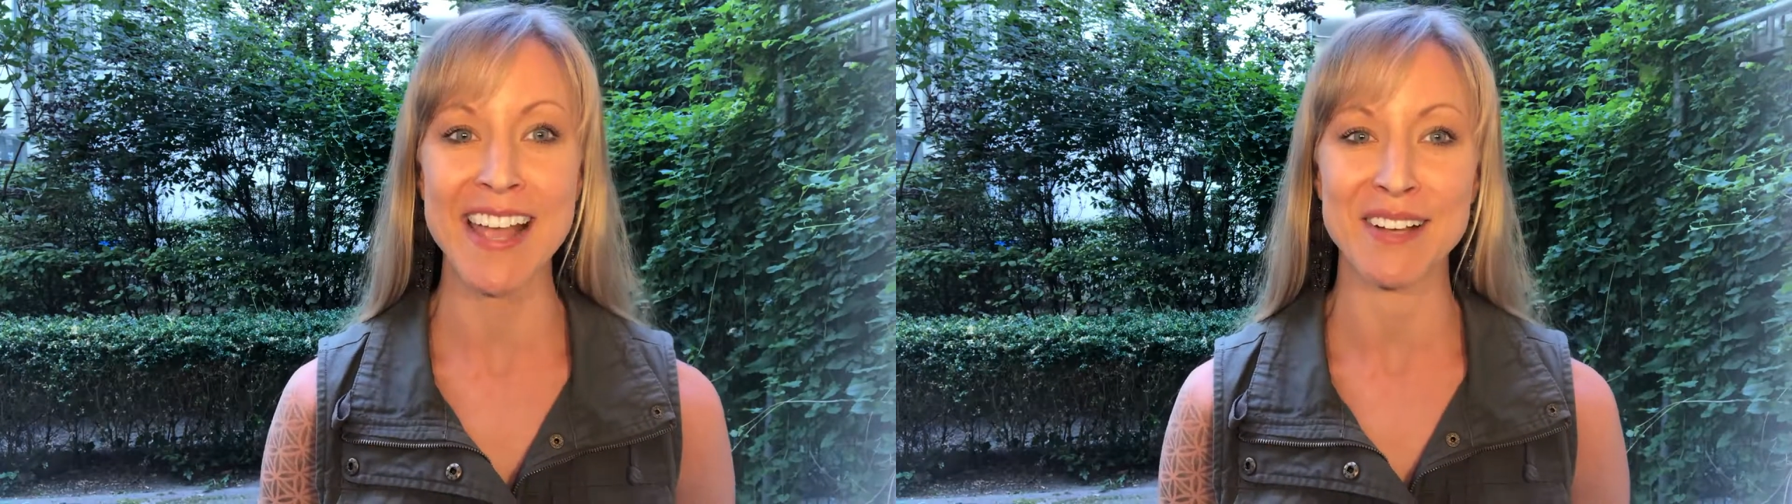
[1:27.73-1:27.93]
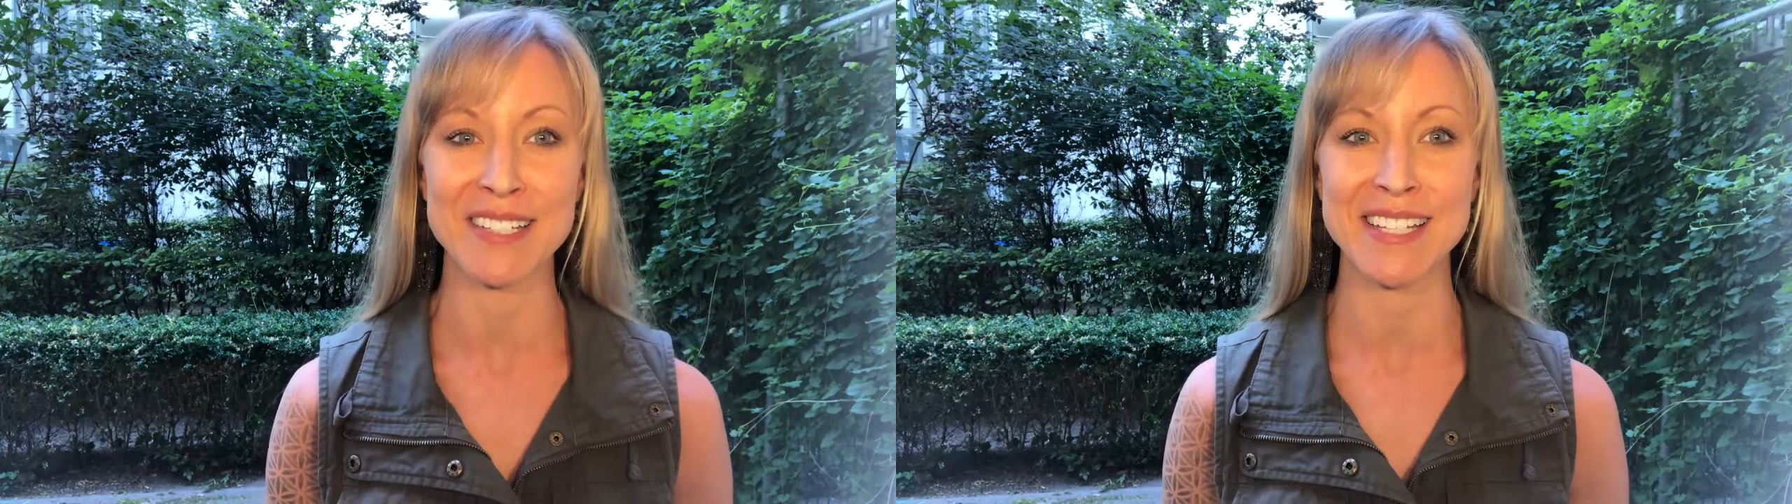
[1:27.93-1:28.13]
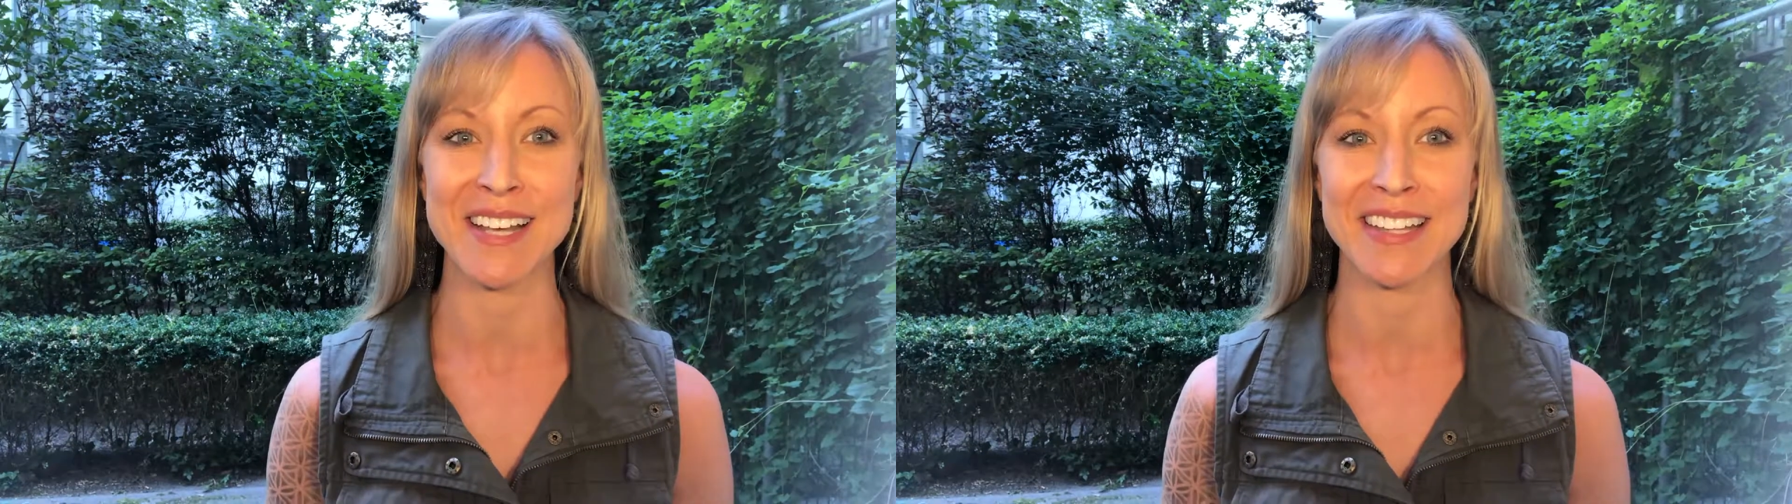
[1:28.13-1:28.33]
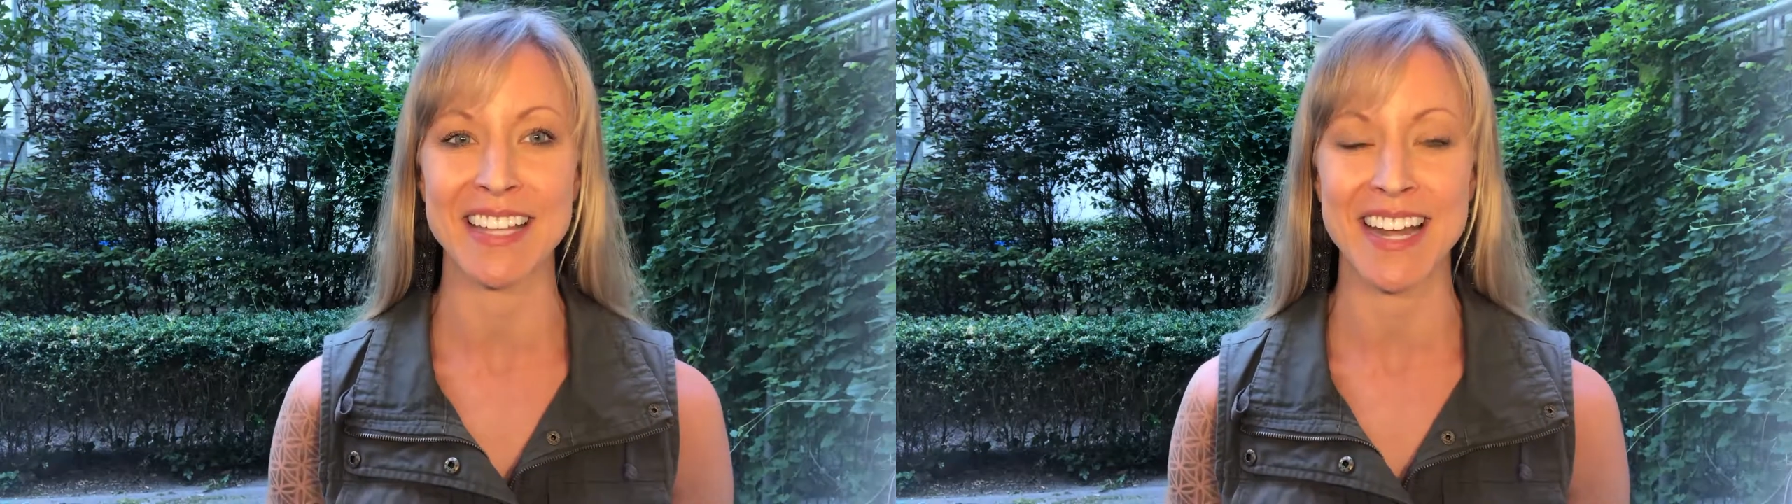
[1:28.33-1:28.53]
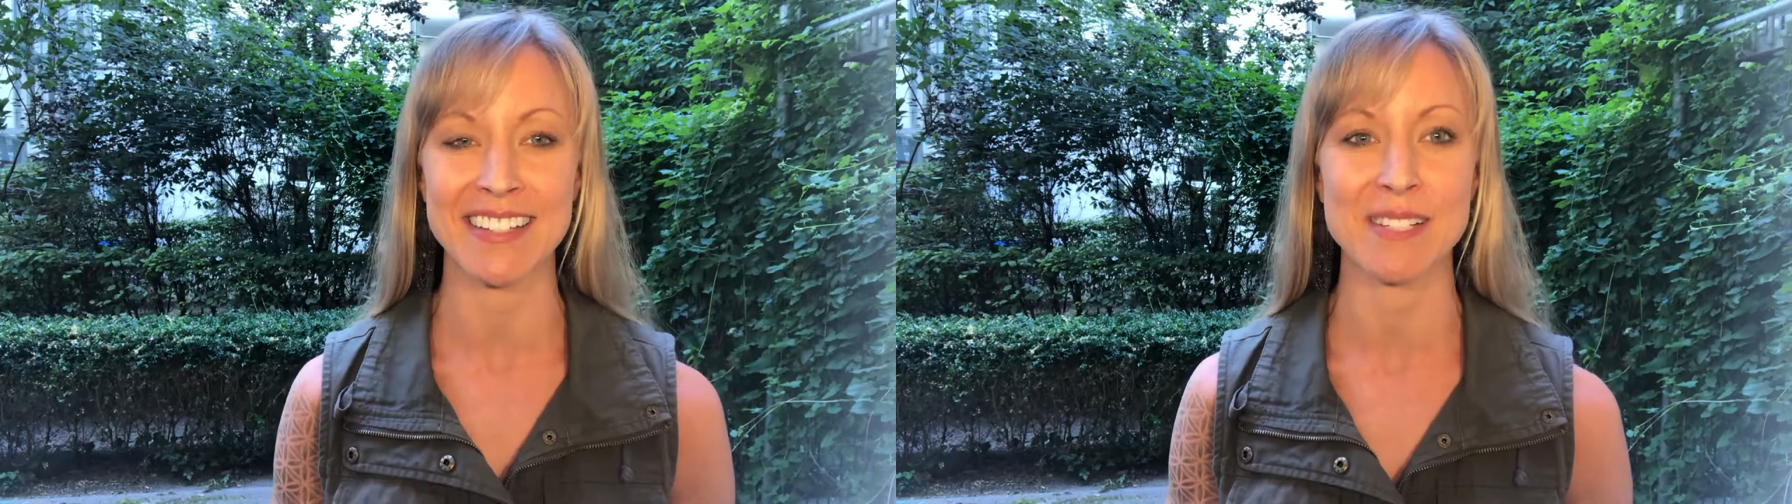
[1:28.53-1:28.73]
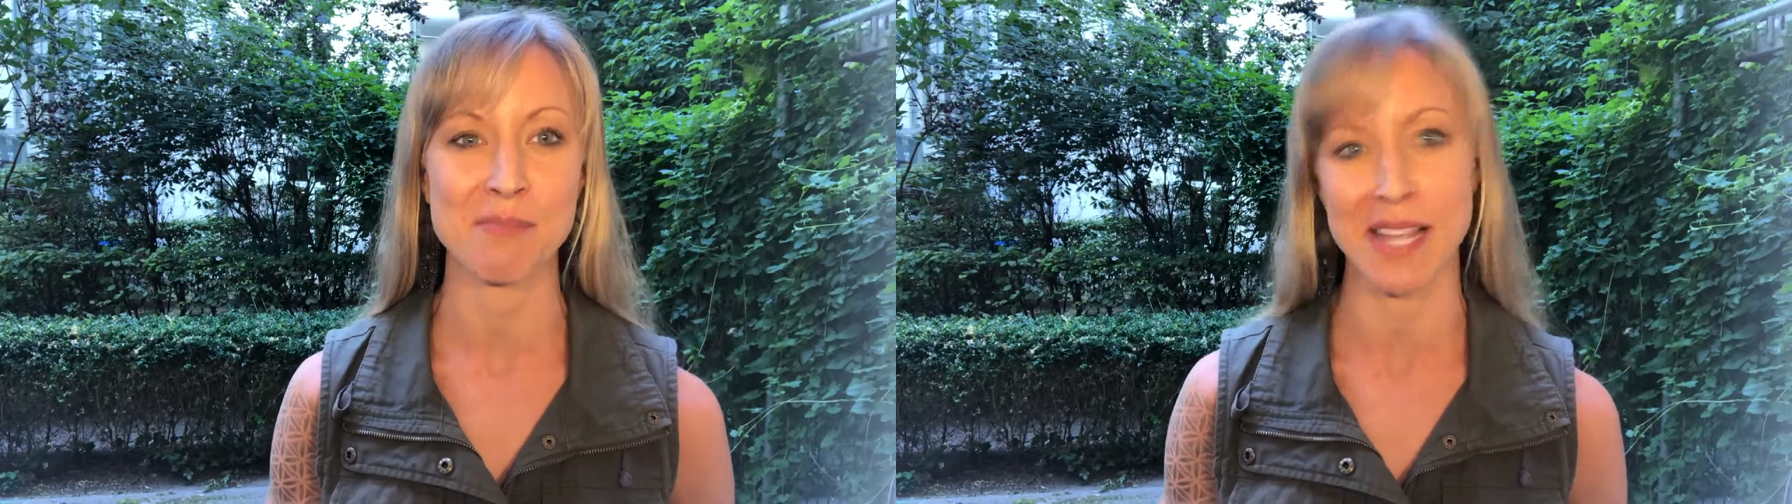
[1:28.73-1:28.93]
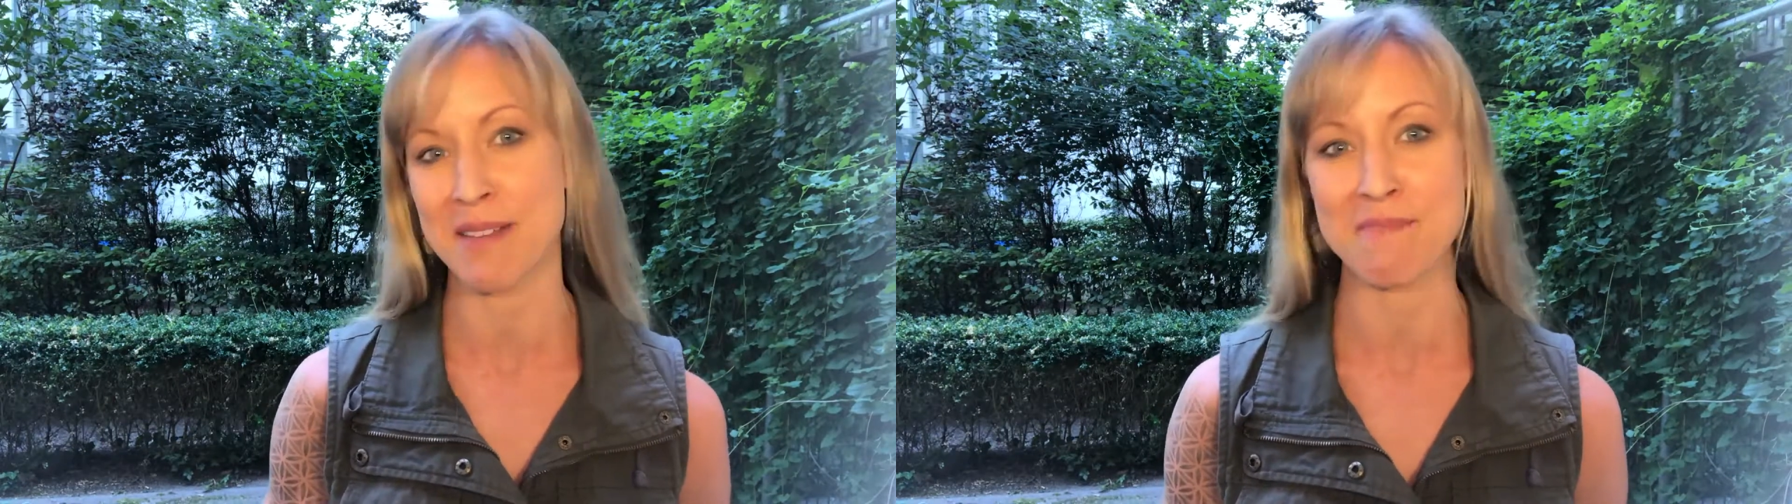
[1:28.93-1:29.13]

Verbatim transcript: I'll see you on the next Plant